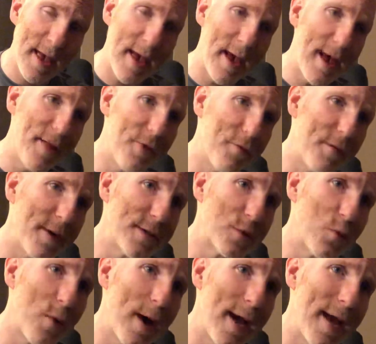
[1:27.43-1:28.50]
and the
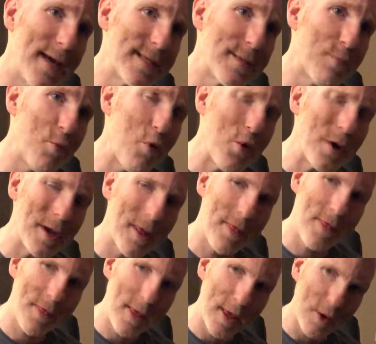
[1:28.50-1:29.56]
reason why it's important to
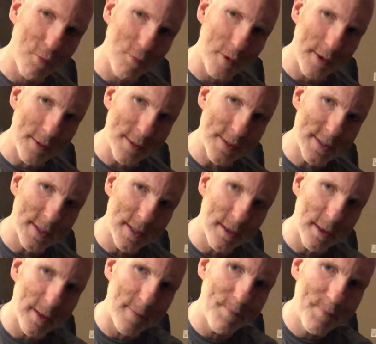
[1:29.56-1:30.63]
think
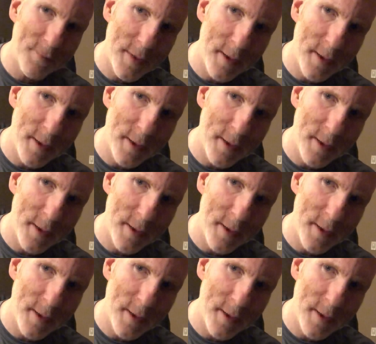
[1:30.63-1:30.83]
realistically